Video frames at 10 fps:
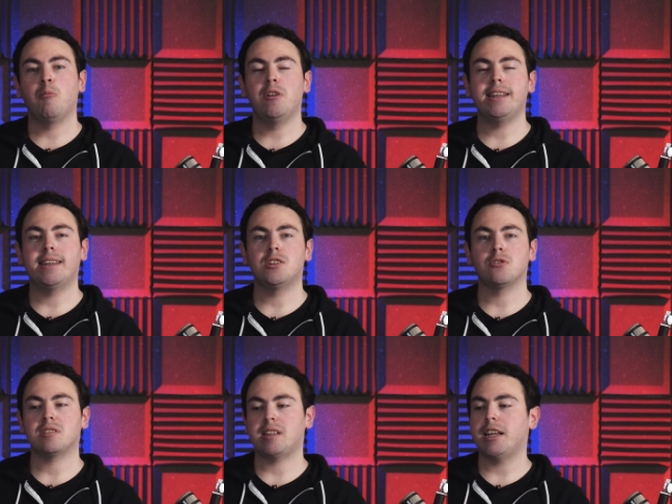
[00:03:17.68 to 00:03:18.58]
and really gives
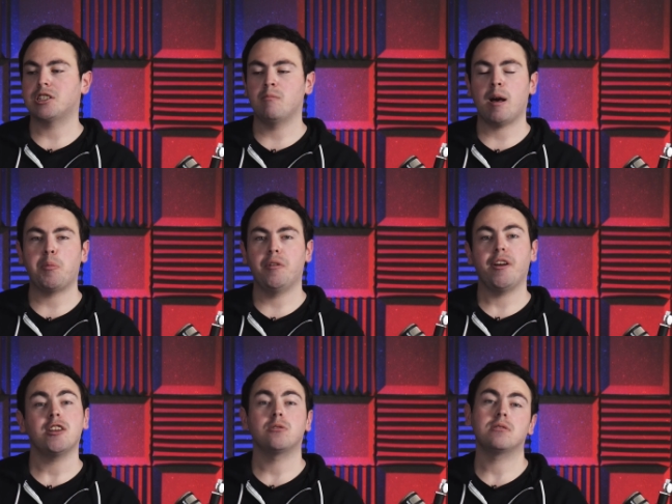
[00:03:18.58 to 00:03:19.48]
your station that
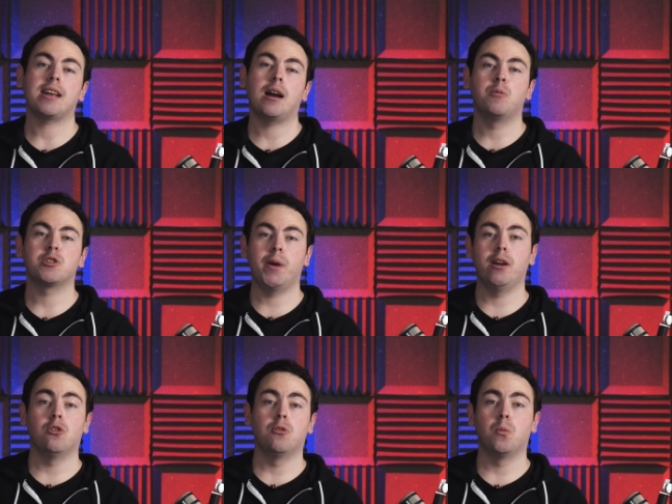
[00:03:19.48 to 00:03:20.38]
professional sound which
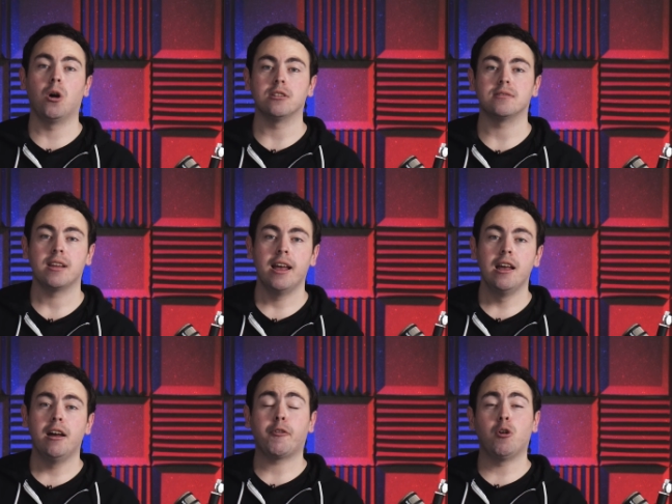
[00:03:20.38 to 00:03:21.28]
we all want.
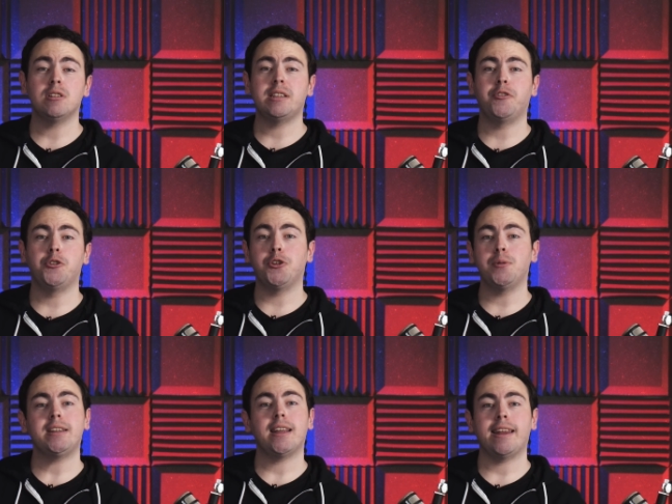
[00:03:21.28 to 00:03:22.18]
Of course, if you
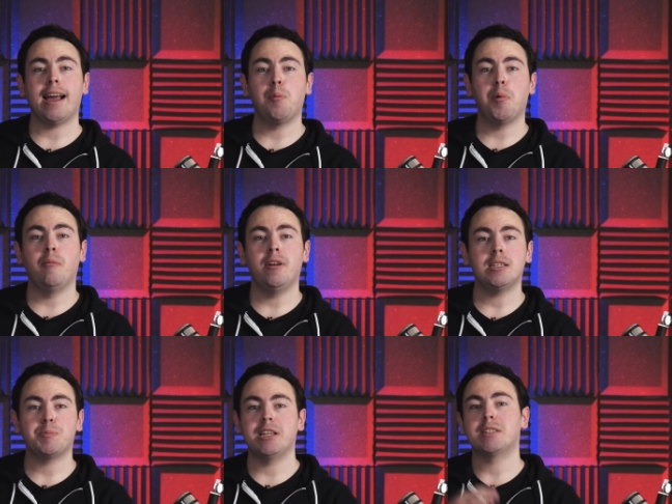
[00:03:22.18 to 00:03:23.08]
do need any help on
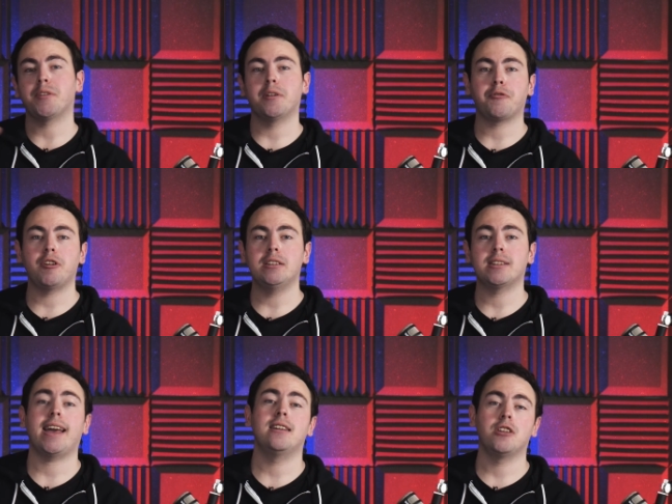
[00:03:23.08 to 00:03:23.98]
this, please feel free
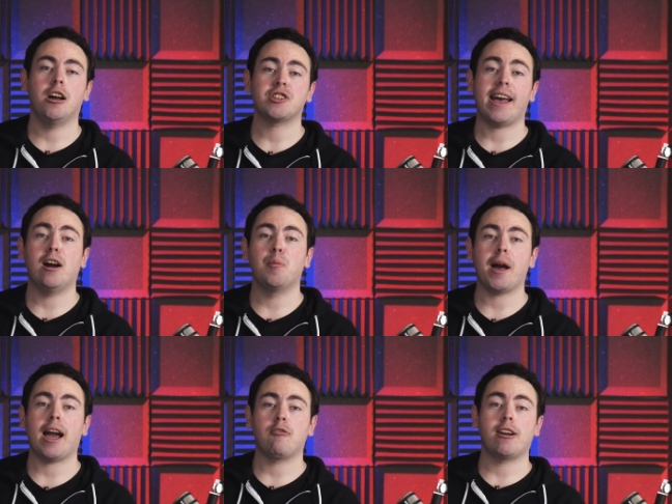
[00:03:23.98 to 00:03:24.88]
to get in touch,
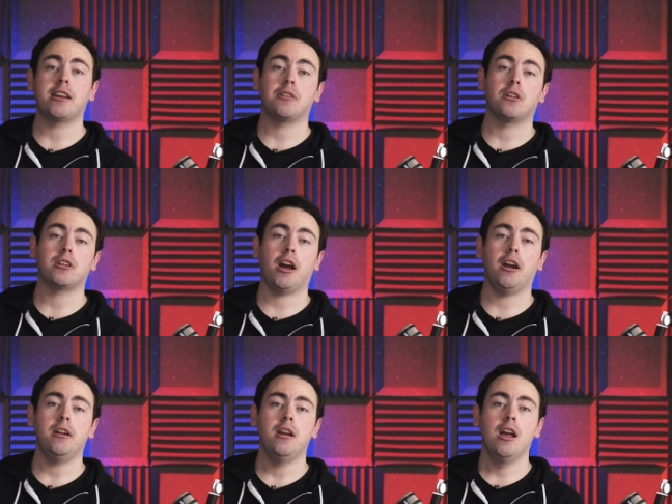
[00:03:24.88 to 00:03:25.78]

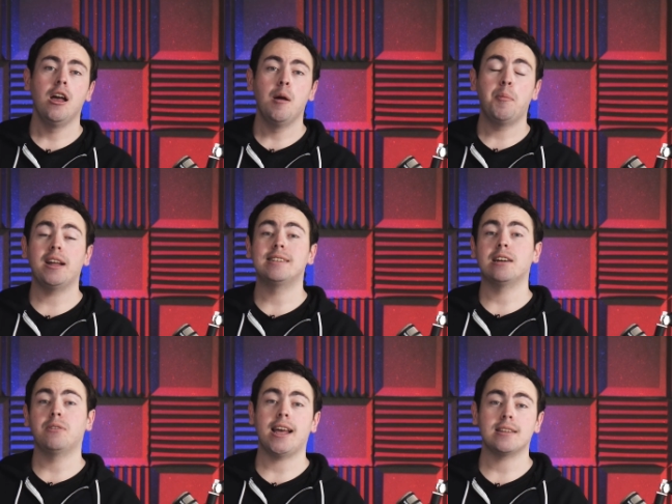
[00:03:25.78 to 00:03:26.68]
help@radio.co. But
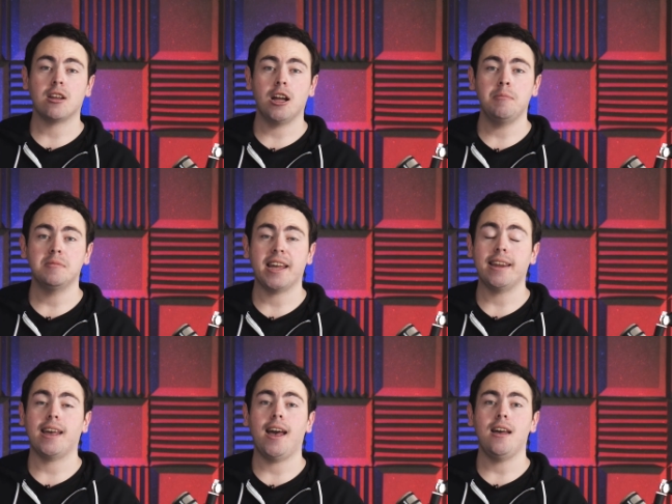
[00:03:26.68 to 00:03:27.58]
until next time,
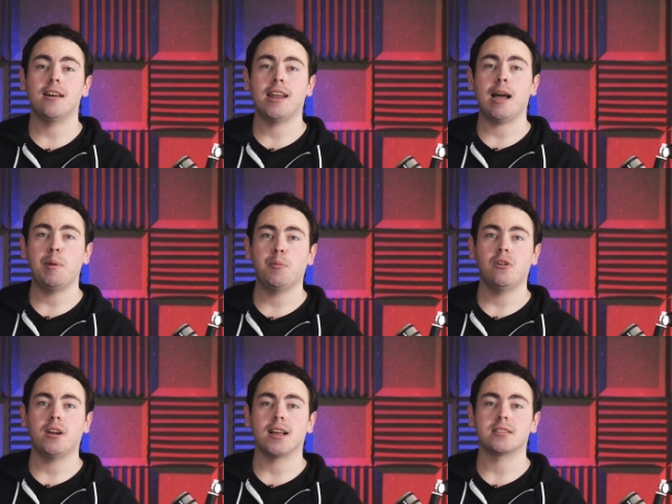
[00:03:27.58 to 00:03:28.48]
take care and happy
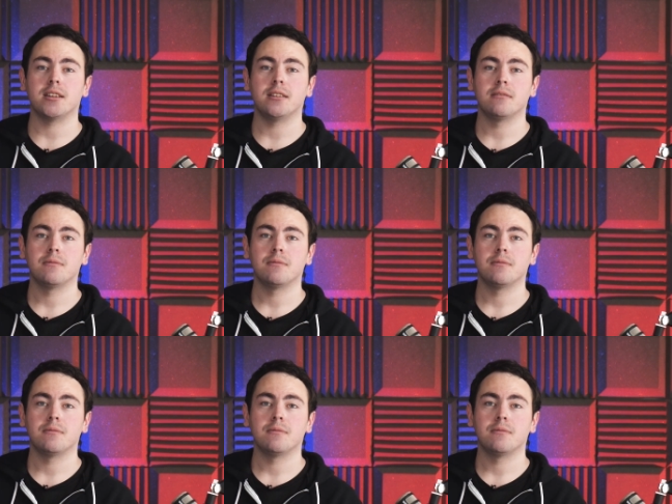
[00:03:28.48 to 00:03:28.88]
broadcasting.